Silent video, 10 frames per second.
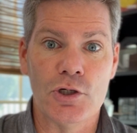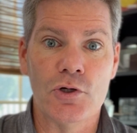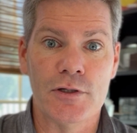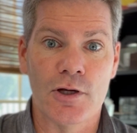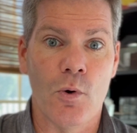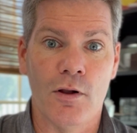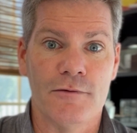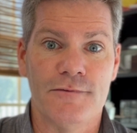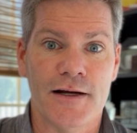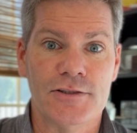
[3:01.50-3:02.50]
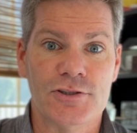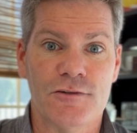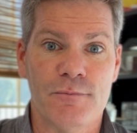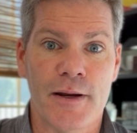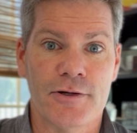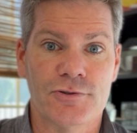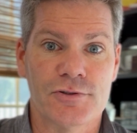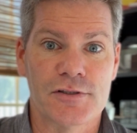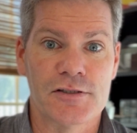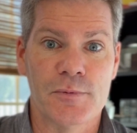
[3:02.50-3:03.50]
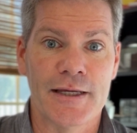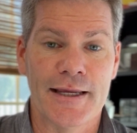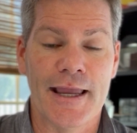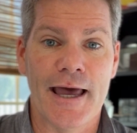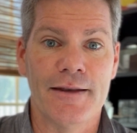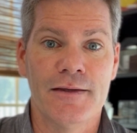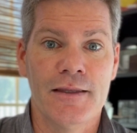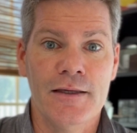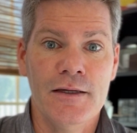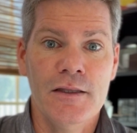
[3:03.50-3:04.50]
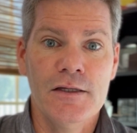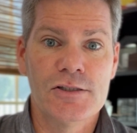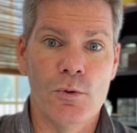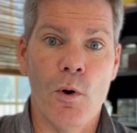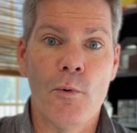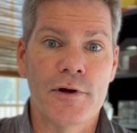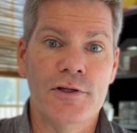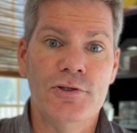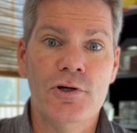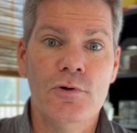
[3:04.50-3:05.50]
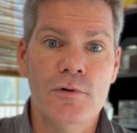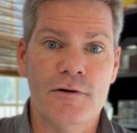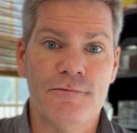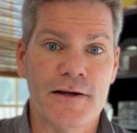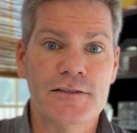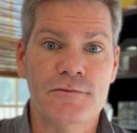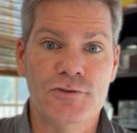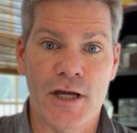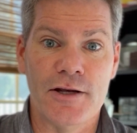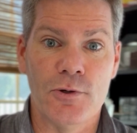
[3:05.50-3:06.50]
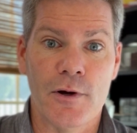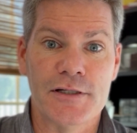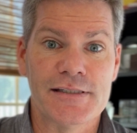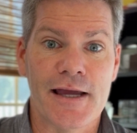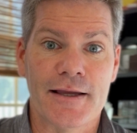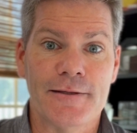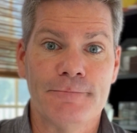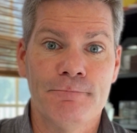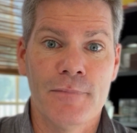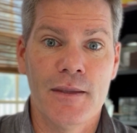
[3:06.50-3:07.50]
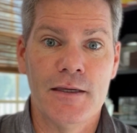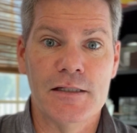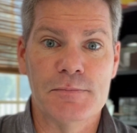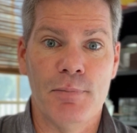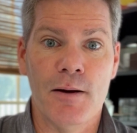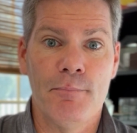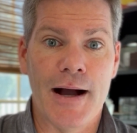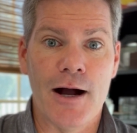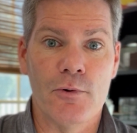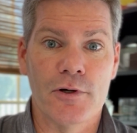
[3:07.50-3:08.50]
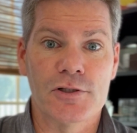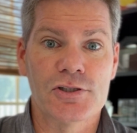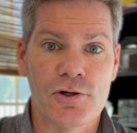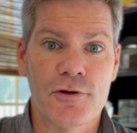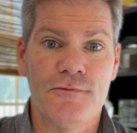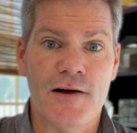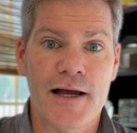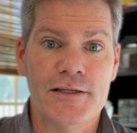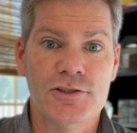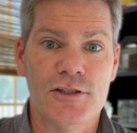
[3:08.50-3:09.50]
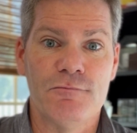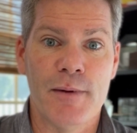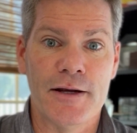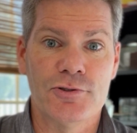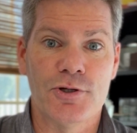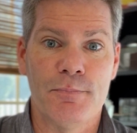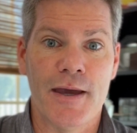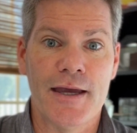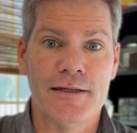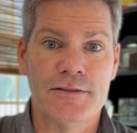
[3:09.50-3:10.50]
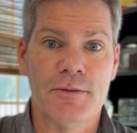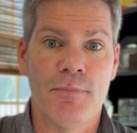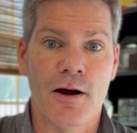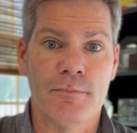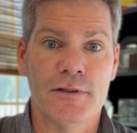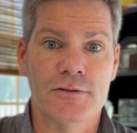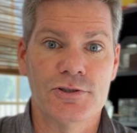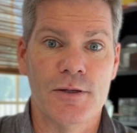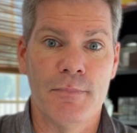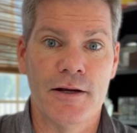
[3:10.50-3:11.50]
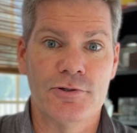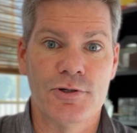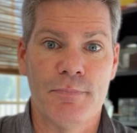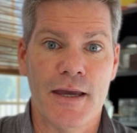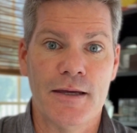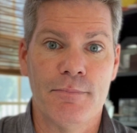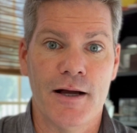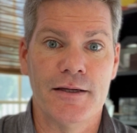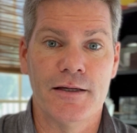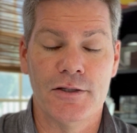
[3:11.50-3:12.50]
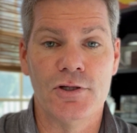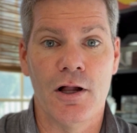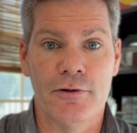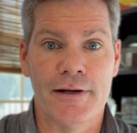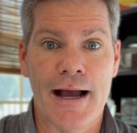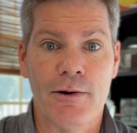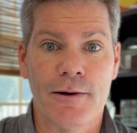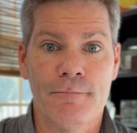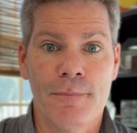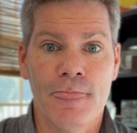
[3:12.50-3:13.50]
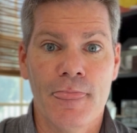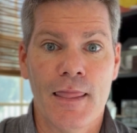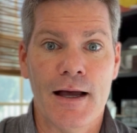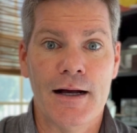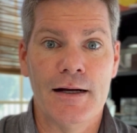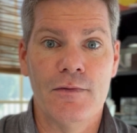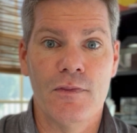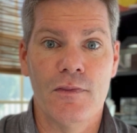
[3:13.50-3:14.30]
good and qualified shift managers as we can get. So what we're gonna do effective January 2nd is bump our certified shift manager pay and department shift manager pay by $1 an hour.